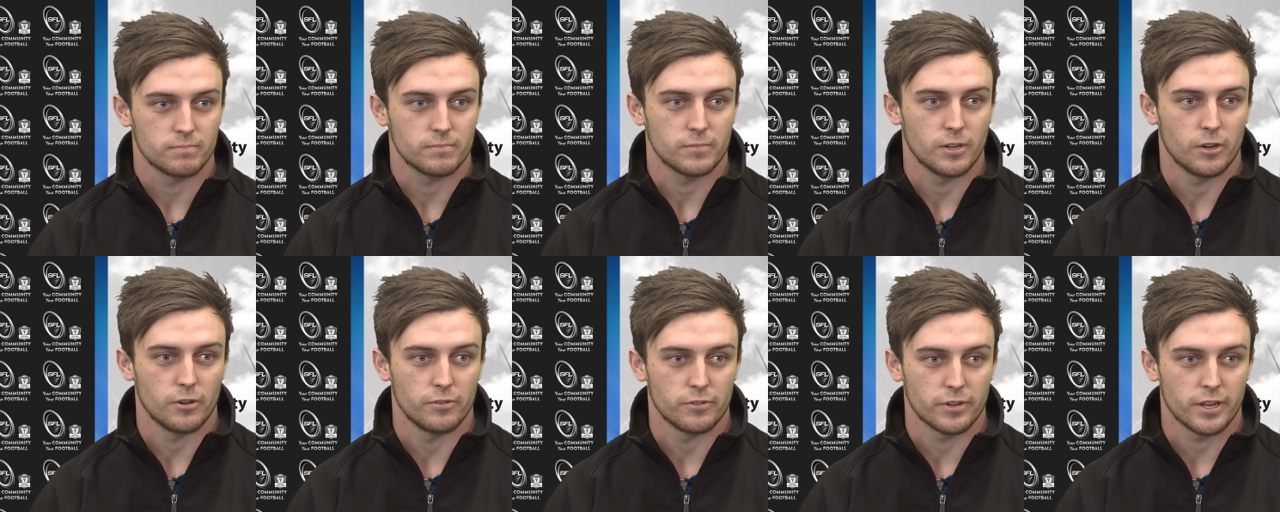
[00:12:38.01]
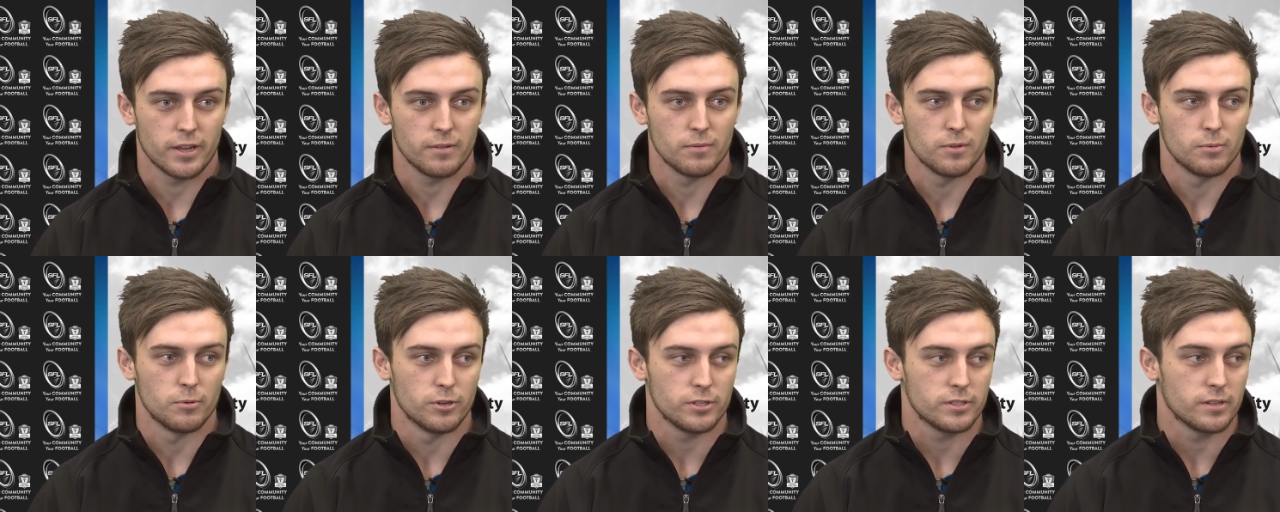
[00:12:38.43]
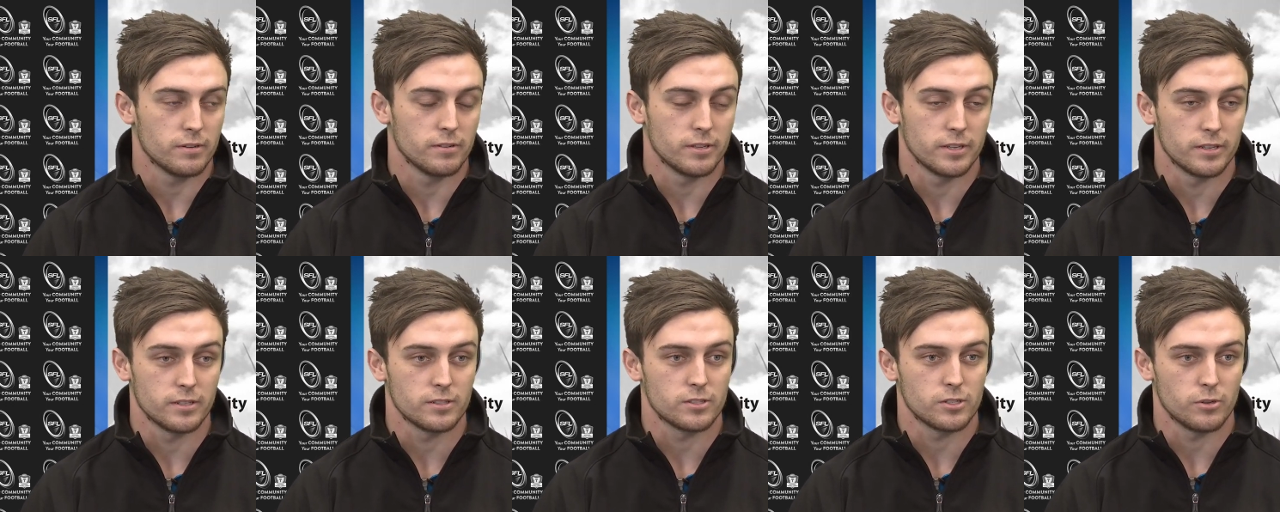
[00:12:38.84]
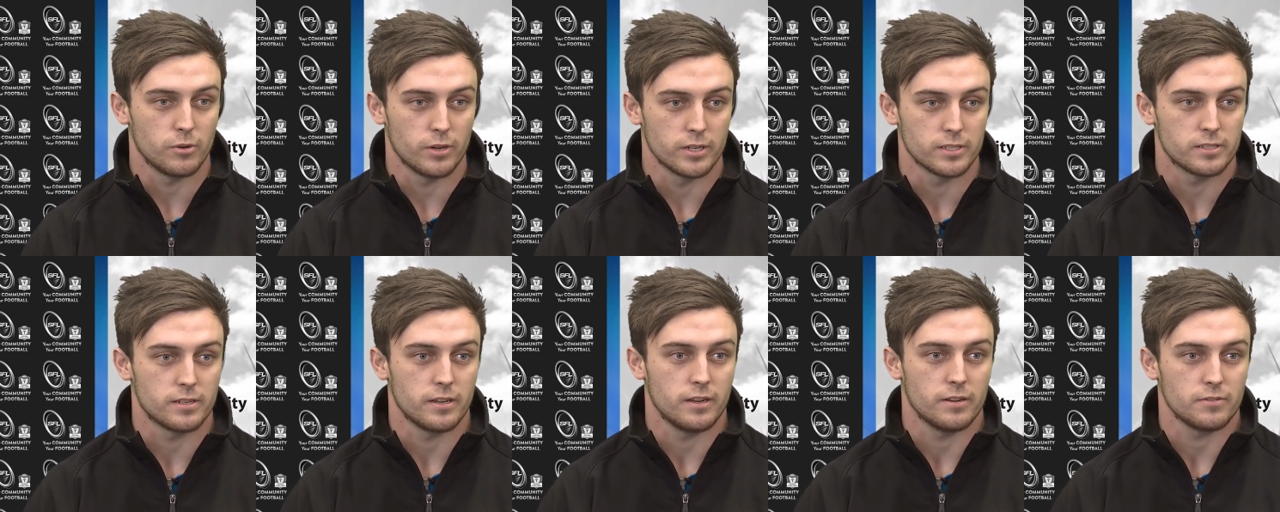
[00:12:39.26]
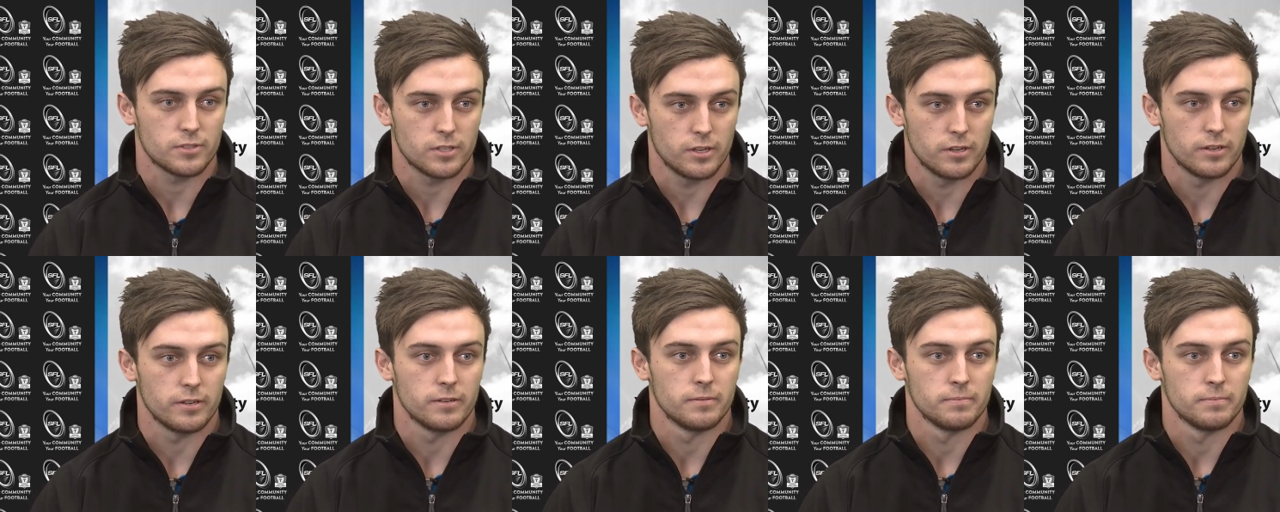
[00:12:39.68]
overcome the boys up there. It's always tough, so.